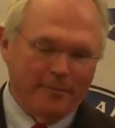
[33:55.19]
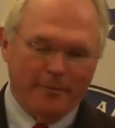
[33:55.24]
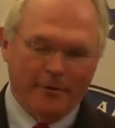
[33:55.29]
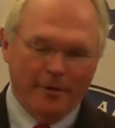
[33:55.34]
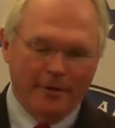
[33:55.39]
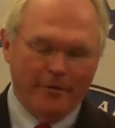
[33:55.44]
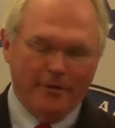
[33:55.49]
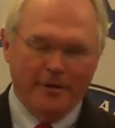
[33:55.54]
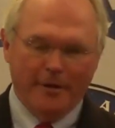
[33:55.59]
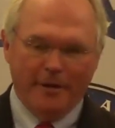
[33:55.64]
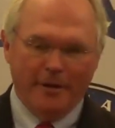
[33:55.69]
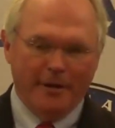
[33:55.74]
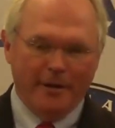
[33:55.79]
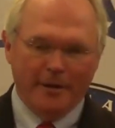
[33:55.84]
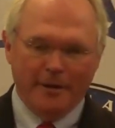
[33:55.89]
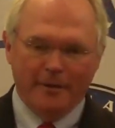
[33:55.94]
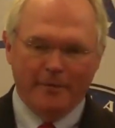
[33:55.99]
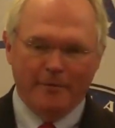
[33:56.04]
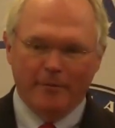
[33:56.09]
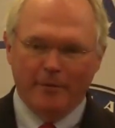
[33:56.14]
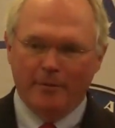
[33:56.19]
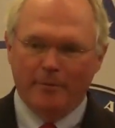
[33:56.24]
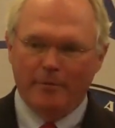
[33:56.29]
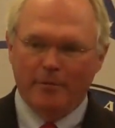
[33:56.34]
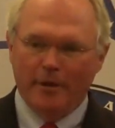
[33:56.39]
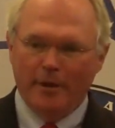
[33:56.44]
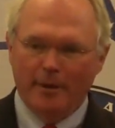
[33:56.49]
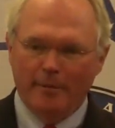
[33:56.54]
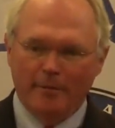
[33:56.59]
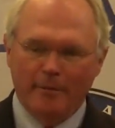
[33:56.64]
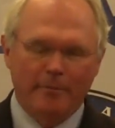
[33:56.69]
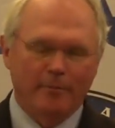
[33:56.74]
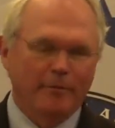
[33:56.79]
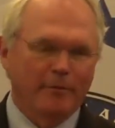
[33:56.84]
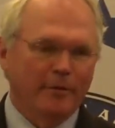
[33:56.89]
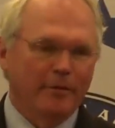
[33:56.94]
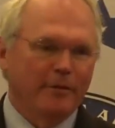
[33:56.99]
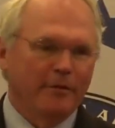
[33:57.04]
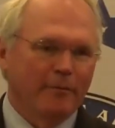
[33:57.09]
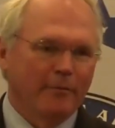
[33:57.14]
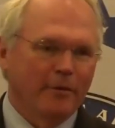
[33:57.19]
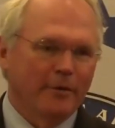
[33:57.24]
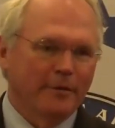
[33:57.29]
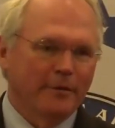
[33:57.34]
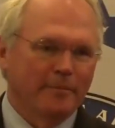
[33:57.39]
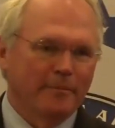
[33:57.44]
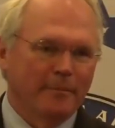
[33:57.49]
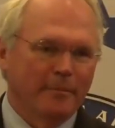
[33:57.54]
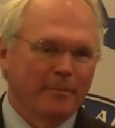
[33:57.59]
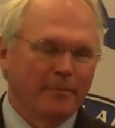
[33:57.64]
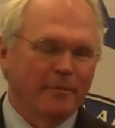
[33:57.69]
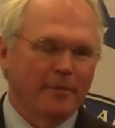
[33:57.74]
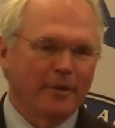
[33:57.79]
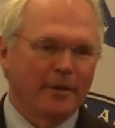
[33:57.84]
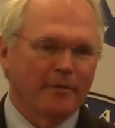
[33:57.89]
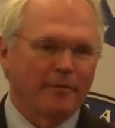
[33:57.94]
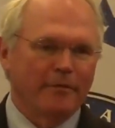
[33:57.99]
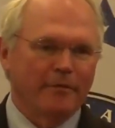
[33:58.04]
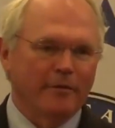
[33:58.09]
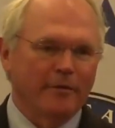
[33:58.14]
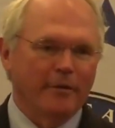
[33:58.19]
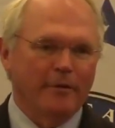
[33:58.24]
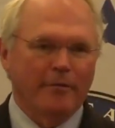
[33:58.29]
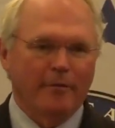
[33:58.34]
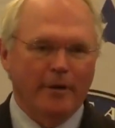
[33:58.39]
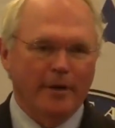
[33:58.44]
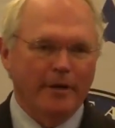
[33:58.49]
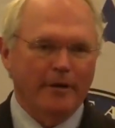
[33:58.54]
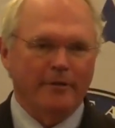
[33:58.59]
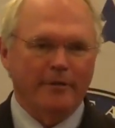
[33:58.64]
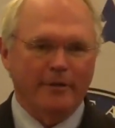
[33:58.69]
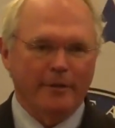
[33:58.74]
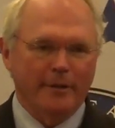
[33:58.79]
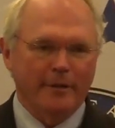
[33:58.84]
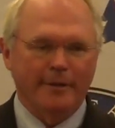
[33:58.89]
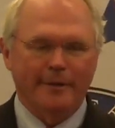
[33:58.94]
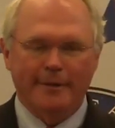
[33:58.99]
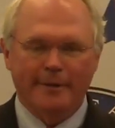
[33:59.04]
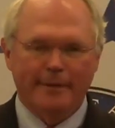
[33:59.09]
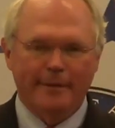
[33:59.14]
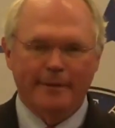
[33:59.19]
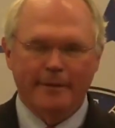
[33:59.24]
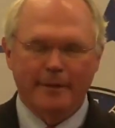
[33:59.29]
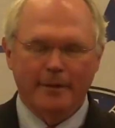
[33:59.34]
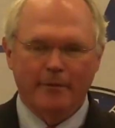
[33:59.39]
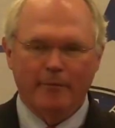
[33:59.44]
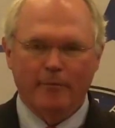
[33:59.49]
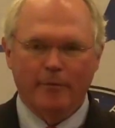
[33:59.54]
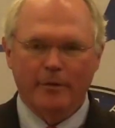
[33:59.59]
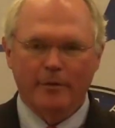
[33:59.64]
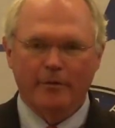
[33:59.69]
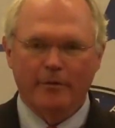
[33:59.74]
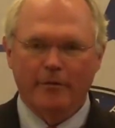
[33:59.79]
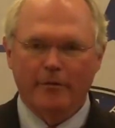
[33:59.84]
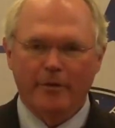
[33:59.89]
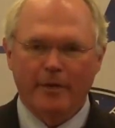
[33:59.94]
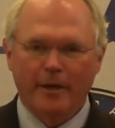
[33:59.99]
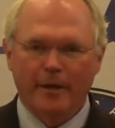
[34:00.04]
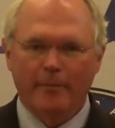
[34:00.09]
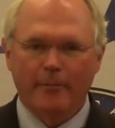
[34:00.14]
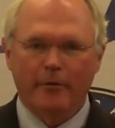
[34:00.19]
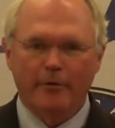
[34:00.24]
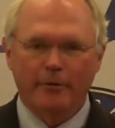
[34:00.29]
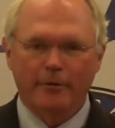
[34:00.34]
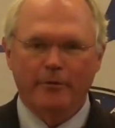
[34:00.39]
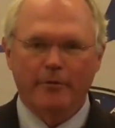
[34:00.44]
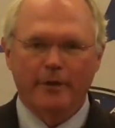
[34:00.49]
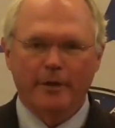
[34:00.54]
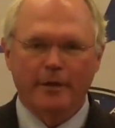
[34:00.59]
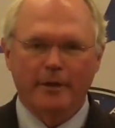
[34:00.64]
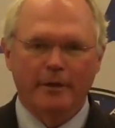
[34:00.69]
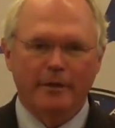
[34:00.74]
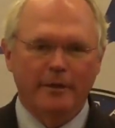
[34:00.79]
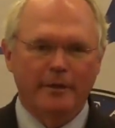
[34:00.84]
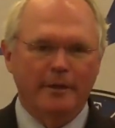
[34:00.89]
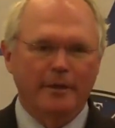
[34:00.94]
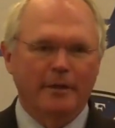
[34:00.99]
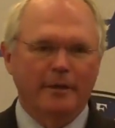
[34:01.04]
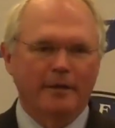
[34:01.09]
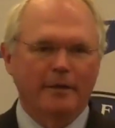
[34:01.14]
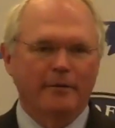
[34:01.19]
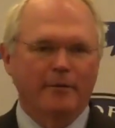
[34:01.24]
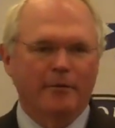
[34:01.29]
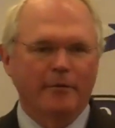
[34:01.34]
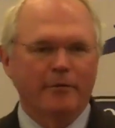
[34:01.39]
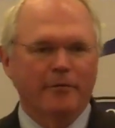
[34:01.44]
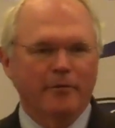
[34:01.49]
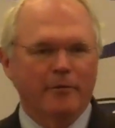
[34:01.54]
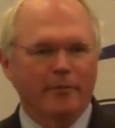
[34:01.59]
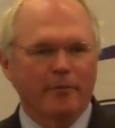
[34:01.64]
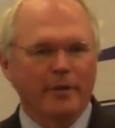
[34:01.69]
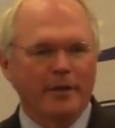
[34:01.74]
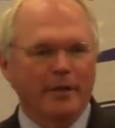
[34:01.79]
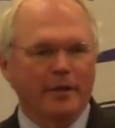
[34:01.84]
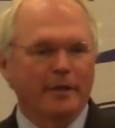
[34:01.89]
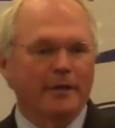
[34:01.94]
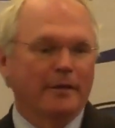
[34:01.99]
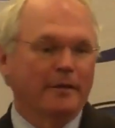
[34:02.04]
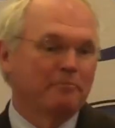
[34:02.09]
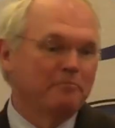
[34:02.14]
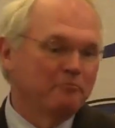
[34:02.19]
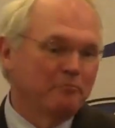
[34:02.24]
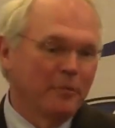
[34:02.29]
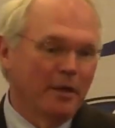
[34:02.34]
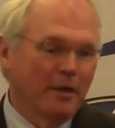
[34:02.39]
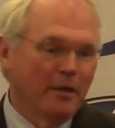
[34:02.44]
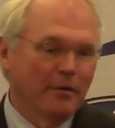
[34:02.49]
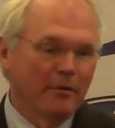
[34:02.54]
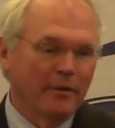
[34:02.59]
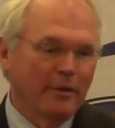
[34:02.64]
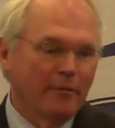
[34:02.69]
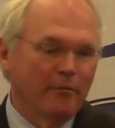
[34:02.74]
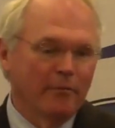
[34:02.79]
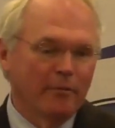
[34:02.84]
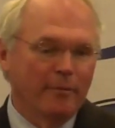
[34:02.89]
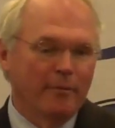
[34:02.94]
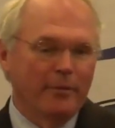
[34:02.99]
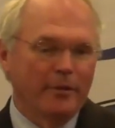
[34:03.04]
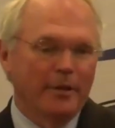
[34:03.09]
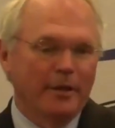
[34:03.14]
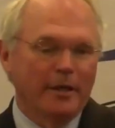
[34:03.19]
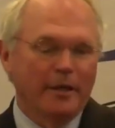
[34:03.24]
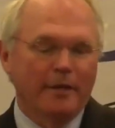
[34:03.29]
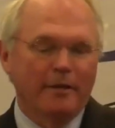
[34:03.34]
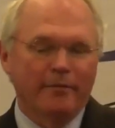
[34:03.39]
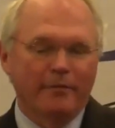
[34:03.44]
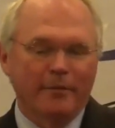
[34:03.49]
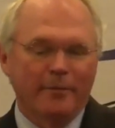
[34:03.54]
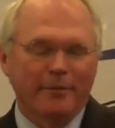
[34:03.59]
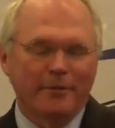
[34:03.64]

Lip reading: President, I got a real problem with what Secretary Rice and, you know, what's his name are doing on North Korea. And, you know, it would have been the end of it.